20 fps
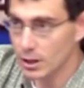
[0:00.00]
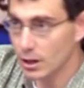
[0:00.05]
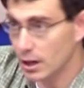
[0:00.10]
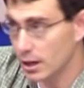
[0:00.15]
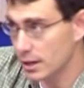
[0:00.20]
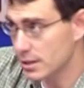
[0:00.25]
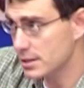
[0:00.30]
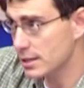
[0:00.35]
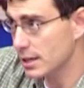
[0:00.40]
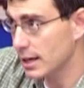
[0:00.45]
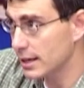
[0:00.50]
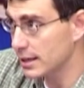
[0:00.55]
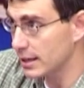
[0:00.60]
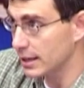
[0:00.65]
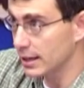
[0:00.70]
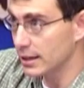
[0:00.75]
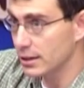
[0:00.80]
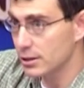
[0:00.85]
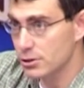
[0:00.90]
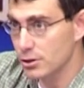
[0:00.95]
unsigned
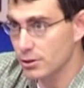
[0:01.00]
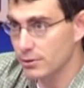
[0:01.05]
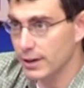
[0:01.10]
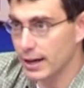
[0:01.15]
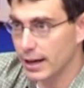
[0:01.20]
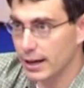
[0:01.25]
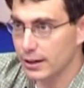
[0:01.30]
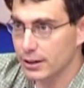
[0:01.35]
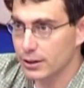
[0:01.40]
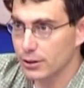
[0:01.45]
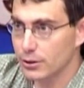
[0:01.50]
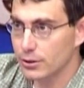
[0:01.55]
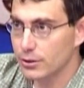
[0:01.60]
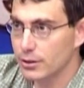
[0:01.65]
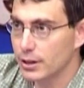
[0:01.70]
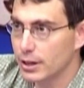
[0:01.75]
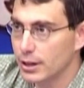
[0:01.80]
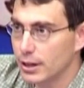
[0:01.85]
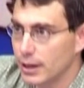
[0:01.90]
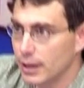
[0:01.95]
integer value,
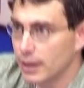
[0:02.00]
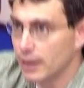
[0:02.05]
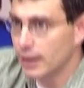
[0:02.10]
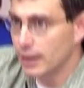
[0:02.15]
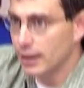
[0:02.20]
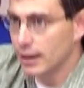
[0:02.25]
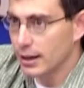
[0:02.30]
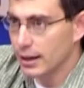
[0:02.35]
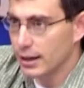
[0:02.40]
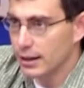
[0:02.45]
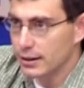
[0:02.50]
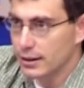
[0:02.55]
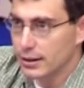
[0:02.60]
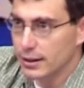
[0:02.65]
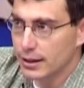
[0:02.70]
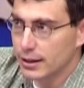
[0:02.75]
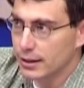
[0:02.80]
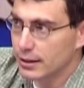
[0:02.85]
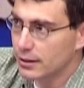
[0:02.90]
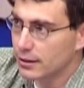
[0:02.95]
and
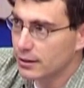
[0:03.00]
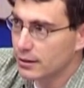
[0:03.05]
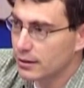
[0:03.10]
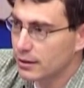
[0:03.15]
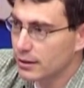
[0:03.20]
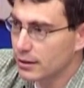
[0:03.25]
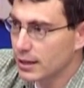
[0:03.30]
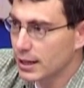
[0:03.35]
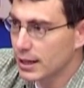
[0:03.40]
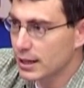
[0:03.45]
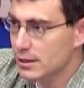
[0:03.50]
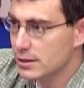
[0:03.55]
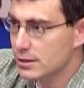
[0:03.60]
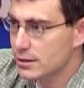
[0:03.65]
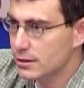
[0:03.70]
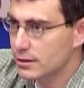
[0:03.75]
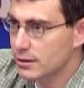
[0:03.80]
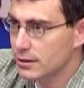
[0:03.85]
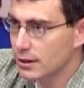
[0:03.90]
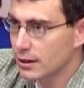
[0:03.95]
then the
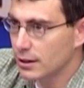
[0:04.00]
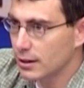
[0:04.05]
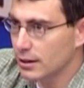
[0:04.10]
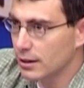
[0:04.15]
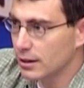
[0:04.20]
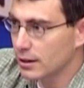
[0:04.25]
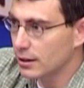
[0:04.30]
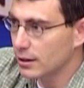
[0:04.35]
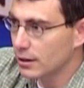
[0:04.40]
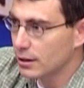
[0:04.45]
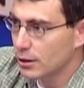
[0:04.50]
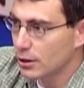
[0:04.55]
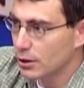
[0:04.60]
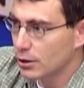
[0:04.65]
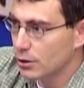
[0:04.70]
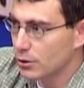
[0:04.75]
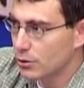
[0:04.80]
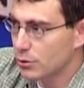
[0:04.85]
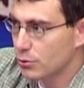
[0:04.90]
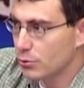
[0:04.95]
next uh,
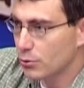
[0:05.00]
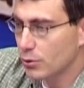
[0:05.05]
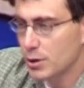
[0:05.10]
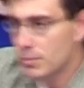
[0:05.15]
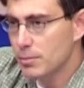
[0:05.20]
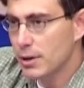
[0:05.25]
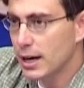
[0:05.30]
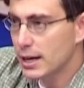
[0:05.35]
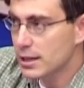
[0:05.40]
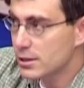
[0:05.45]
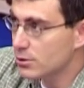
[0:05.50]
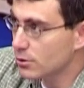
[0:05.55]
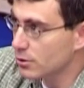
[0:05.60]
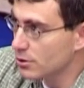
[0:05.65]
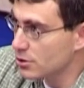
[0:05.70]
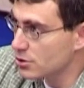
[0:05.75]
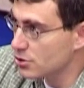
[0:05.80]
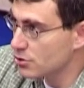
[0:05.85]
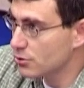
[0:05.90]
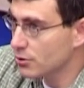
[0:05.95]
three bytes are
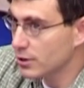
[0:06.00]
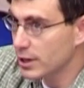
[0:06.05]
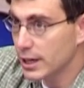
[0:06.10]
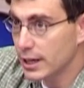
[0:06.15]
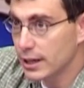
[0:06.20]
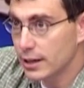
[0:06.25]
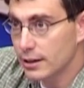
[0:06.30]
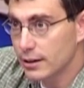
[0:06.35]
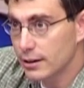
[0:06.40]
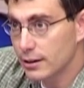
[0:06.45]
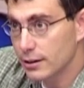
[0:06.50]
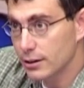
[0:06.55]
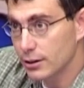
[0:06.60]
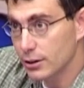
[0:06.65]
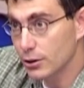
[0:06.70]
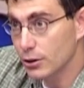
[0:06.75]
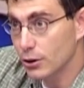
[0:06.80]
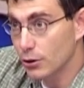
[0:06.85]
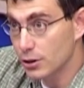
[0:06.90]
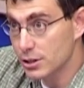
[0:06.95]
a string.
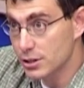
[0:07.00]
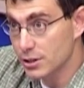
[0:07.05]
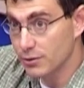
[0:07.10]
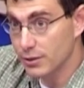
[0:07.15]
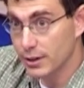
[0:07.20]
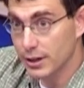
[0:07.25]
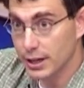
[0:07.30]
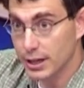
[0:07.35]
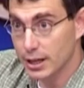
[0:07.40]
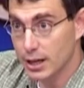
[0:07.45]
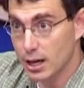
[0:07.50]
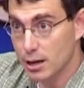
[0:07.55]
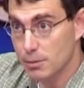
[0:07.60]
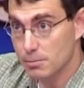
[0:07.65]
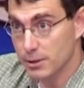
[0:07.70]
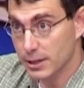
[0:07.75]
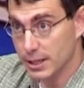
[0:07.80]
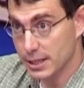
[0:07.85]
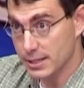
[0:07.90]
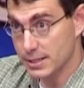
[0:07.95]
You know, it's a very
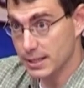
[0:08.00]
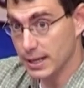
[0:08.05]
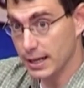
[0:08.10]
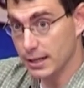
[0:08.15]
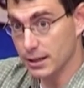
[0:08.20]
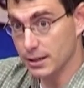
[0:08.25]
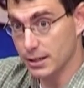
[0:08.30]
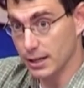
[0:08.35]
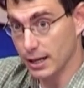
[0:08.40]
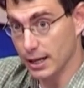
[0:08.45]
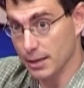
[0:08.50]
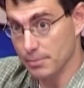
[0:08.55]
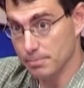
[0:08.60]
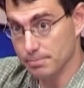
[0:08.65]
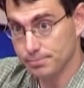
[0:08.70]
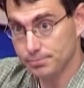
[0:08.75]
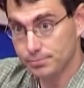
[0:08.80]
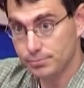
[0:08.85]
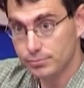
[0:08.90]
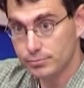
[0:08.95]
complex data type
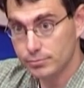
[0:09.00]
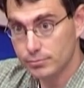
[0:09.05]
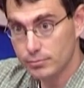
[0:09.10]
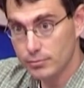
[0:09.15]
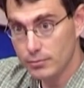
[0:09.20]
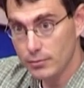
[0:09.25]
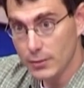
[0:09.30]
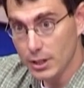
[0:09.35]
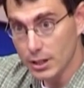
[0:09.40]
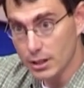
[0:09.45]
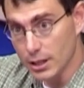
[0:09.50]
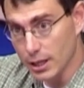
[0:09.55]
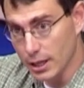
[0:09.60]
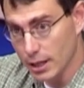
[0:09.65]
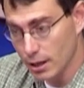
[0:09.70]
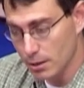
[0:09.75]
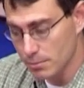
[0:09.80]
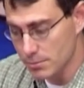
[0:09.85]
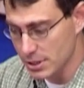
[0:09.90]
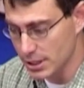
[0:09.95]
that
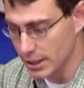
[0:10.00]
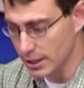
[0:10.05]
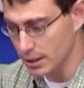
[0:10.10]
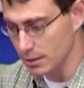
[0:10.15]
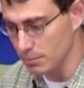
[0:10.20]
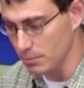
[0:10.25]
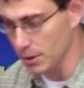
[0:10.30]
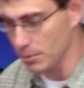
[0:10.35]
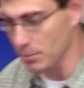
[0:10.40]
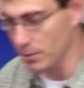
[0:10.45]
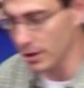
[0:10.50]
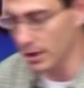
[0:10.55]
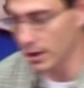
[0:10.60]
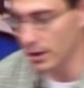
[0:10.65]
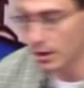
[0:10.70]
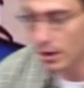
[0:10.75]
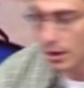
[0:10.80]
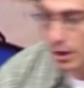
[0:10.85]
comes in in memory.